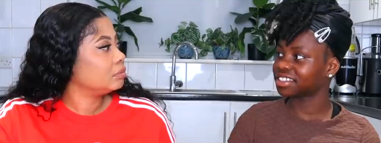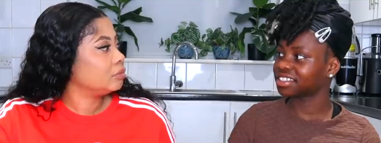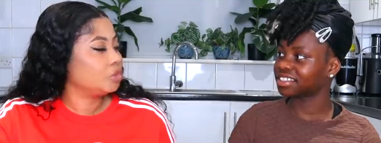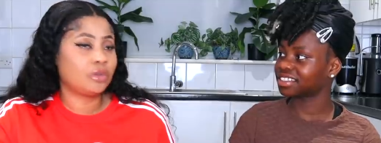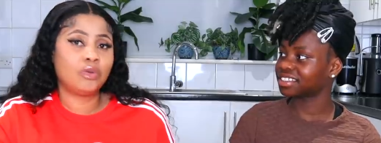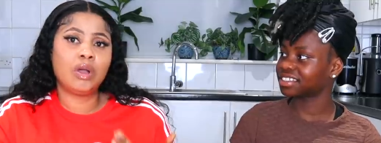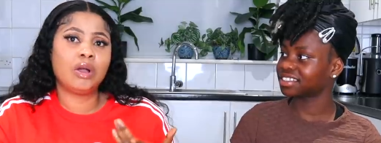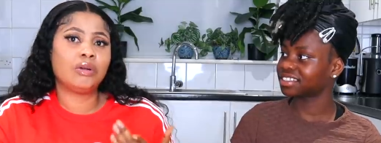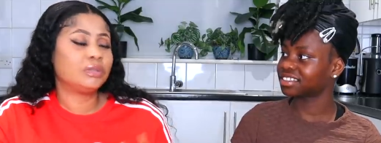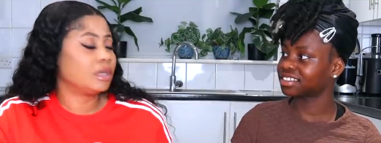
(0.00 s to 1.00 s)
Speaker 1: So what
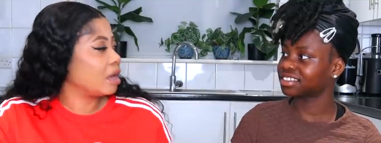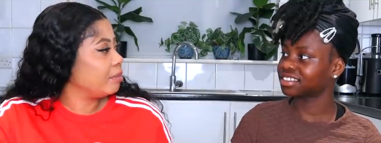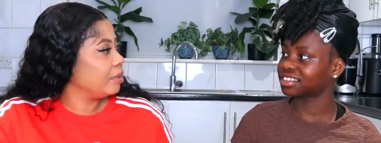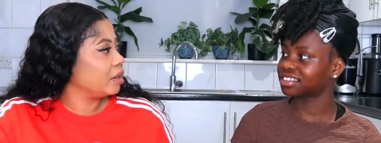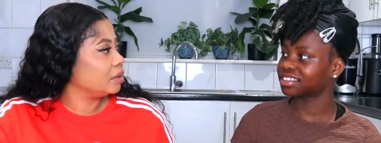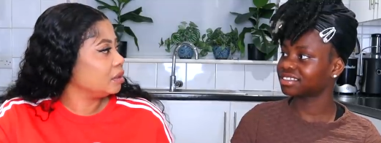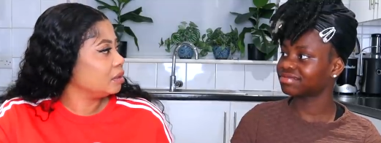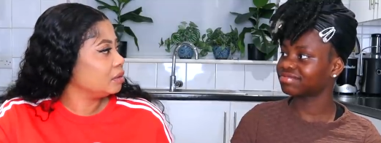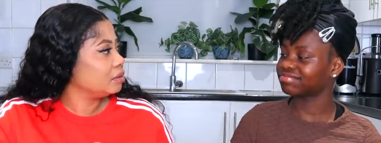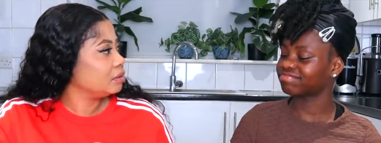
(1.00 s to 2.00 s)
on the camera
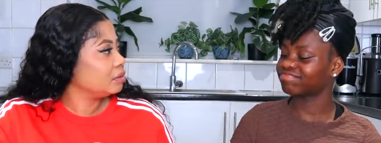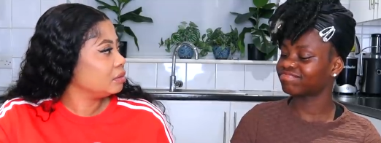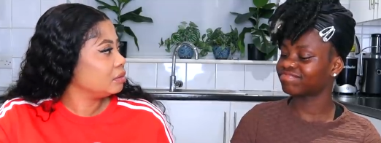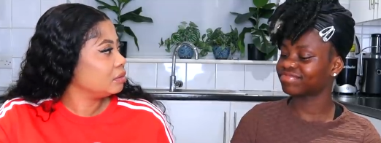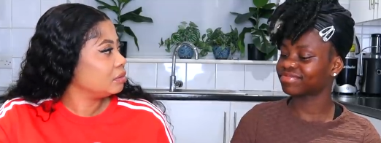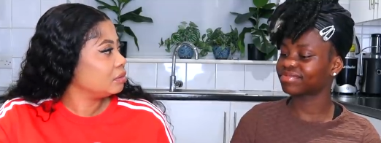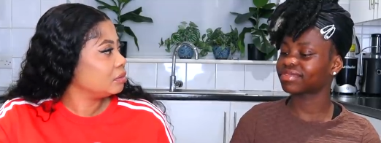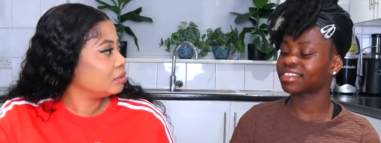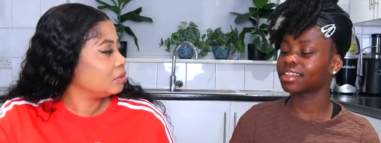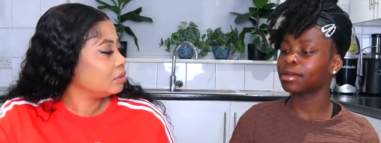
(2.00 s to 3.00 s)
then?
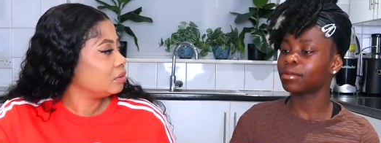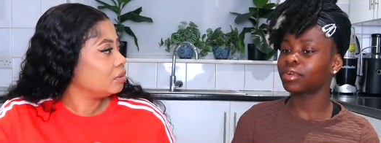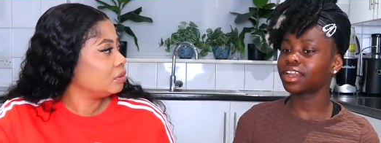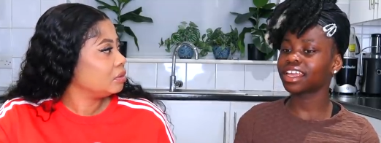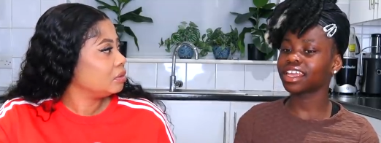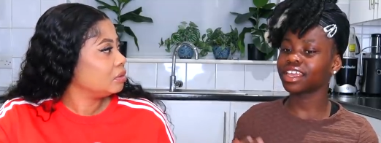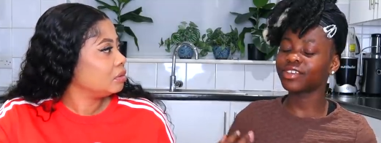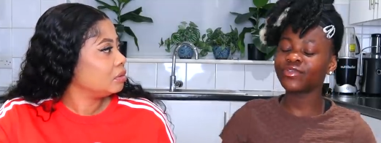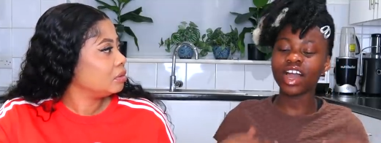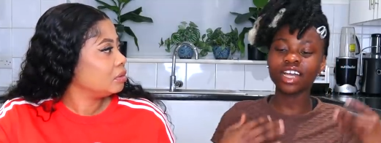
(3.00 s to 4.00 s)
Speaker 2: But like,
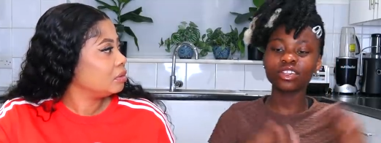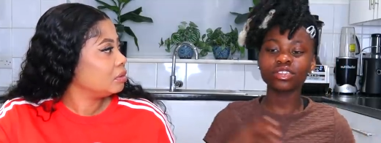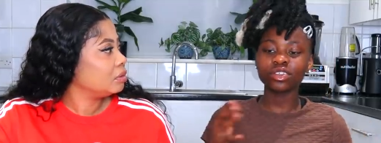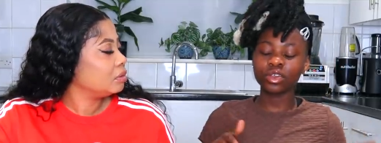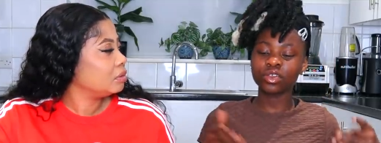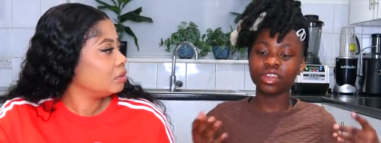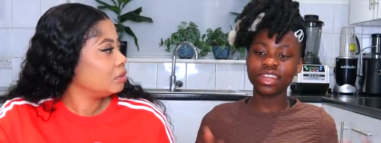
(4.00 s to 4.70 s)
if I didn't tell you